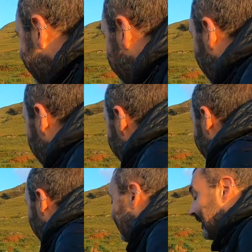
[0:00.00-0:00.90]
But
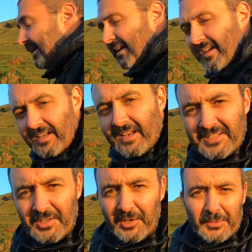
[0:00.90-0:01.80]

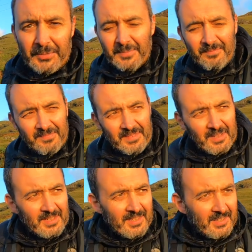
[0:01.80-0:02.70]
lesson learned,
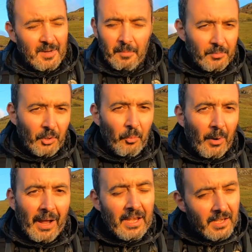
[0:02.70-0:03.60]

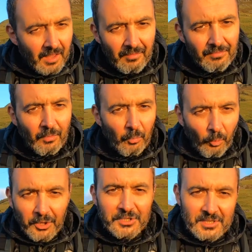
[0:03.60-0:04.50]
I love
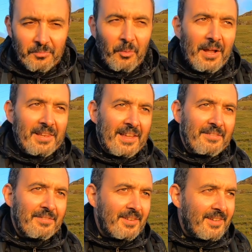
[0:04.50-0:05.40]
watching
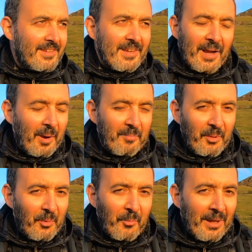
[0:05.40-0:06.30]
wildlife, I'm
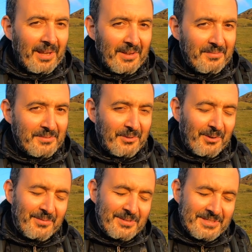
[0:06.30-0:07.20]
not a wildlife
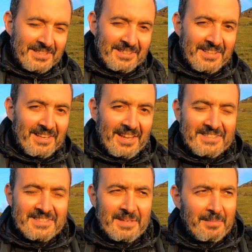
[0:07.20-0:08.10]
photographer, stick to the
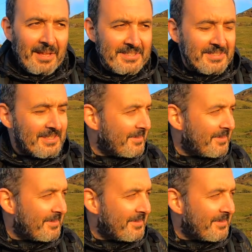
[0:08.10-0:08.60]
landscape, Nigel.